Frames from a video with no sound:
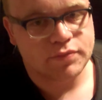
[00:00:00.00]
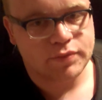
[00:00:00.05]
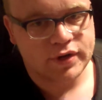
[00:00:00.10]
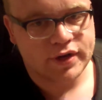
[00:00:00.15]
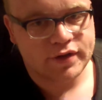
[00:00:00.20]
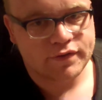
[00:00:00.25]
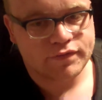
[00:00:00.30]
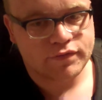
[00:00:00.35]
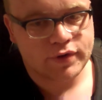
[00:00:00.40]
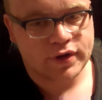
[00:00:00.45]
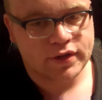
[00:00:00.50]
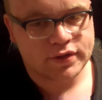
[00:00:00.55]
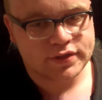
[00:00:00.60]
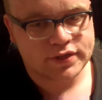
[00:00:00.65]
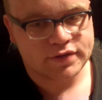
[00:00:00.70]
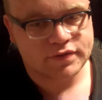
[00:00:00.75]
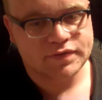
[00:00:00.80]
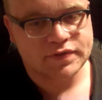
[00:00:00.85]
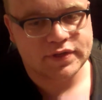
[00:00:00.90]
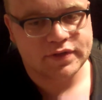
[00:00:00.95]
so I'm gonna have
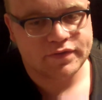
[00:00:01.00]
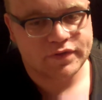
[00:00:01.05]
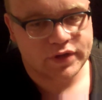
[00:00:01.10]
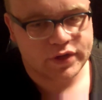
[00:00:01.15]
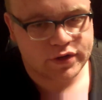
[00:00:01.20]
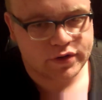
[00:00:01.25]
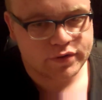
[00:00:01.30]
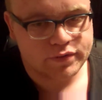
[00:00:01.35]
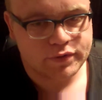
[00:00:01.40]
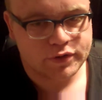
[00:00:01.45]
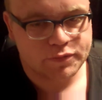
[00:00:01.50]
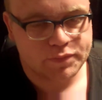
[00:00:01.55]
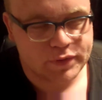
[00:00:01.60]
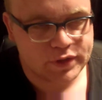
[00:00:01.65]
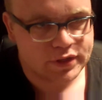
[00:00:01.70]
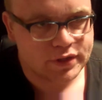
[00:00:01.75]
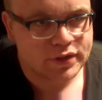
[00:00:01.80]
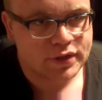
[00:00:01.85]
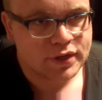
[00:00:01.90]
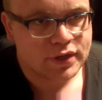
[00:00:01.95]
relatives living here with
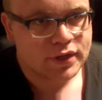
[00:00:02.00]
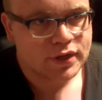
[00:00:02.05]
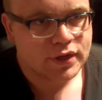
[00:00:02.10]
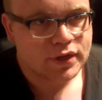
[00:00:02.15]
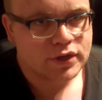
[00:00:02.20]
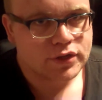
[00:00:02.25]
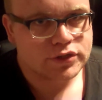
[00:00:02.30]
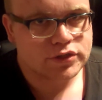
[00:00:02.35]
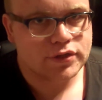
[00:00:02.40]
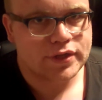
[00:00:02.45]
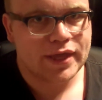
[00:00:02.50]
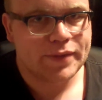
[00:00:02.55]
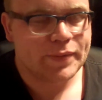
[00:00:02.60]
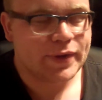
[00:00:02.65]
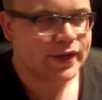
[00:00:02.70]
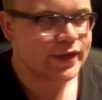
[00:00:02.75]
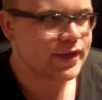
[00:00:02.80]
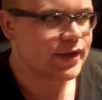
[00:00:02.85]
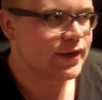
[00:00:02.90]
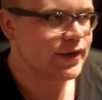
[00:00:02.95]
me. So that
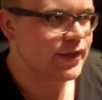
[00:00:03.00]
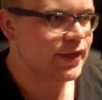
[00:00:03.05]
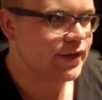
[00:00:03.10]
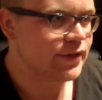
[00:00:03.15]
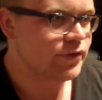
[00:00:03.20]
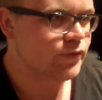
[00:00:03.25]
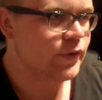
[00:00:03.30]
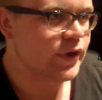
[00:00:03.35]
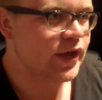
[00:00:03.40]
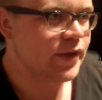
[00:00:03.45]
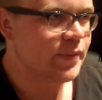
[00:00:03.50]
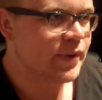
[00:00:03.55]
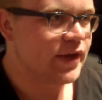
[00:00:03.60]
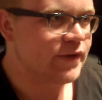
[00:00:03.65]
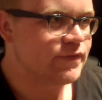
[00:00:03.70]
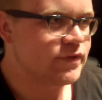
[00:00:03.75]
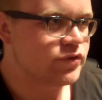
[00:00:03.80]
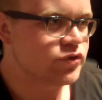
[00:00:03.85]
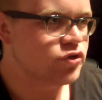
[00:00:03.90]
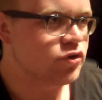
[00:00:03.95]
might kind of get in the way. I might
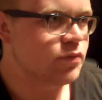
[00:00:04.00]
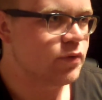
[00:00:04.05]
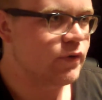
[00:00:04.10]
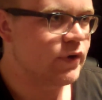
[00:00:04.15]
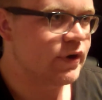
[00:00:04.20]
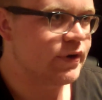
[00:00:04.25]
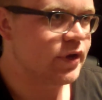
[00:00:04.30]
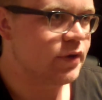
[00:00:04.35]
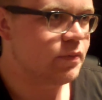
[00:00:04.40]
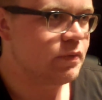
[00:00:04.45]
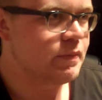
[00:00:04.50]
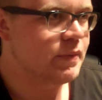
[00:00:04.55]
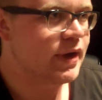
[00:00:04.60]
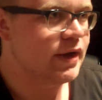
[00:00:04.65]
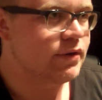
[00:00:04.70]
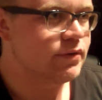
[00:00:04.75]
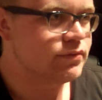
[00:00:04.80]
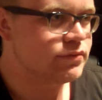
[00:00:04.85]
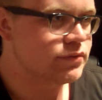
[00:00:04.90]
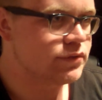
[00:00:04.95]
have to show them around, help them
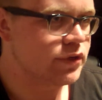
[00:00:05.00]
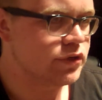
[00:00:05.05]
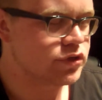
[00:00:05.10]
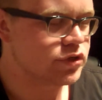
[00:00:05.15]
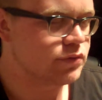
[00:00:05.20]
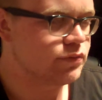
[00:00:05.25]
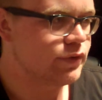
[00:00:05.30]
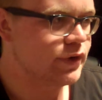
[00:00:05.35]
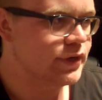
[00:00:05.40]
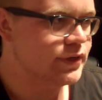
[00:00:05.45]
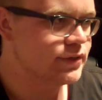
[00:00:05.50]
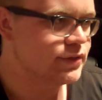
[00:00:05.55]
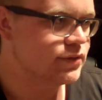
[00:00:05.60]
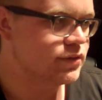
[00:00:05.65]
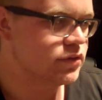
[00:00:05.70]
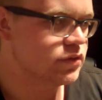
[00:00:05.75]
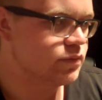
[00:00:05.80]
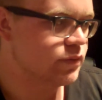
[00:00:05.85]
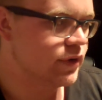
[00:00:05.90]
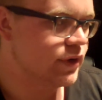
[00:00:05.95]
out, teach them ways,
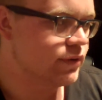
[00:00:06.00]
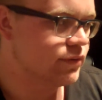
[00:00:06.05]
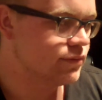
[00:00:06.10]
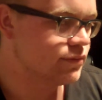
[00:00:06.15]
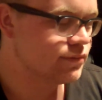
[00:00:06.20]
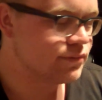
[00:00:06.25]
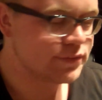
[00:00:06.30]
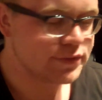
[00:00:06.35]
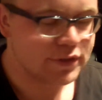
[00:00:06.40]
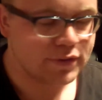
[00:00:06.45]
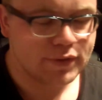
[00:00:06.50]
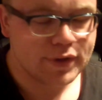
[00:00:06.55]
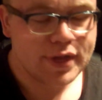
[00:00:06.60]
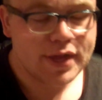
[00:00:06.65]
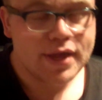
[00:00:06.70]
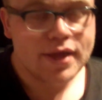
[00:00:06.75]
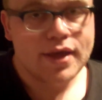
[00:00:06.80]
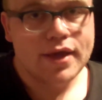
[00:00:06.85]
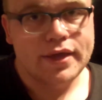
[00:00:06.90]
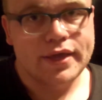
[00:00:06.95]
teach them around. So
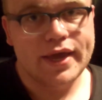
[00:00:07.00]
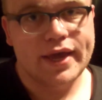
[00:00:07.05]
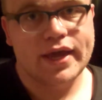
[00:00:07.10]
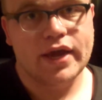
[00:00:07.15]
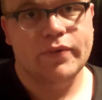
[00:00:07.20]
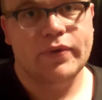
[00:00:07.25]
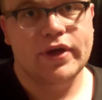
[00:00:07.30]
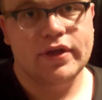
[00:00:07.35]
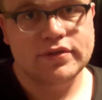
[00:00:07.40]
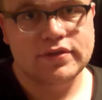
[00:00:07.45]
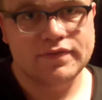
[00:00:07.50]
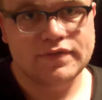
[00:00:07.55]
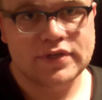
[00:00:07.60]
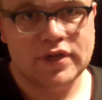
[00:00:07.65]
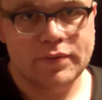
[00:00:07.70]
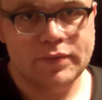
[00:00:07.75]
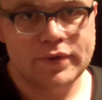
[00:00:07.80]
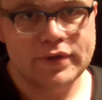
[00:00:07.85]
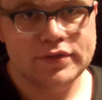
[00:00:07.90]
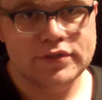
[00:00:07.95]
yeah, I got relatives
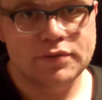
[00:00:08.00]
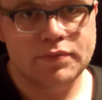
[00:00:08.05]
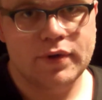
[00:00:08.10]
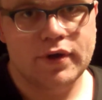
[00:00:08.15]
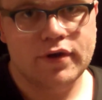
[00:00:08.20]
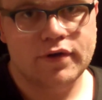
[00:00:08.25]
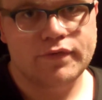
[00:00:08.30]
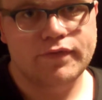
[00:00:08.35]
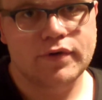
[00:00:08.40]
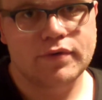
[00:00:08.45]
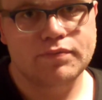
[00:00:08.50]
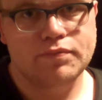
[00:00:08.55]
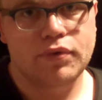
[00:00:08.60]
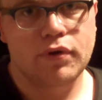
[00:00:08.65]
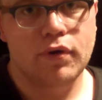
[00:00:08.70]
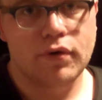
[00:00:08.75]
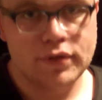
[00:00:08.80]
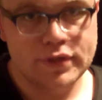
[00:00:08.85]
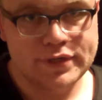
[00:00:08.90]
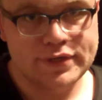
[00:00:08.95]
coming in tomorrow from
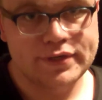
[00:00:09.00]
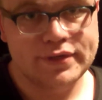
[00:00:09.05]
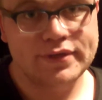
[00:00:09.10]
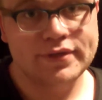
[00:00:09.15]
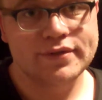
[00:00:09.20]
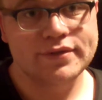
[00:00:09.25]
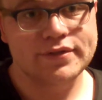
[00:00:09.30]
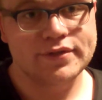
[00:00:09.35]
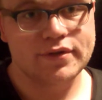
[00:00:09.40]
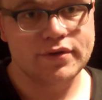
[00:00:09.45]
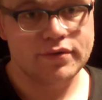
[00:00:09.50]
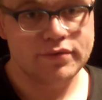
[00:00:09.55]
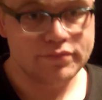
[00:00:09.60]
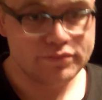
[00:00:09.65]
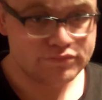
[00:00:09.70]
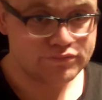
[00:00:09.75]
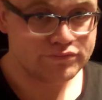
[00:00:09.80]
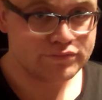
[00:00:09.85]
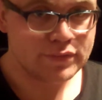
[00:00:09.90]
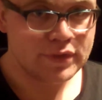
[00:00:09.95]
Poland. So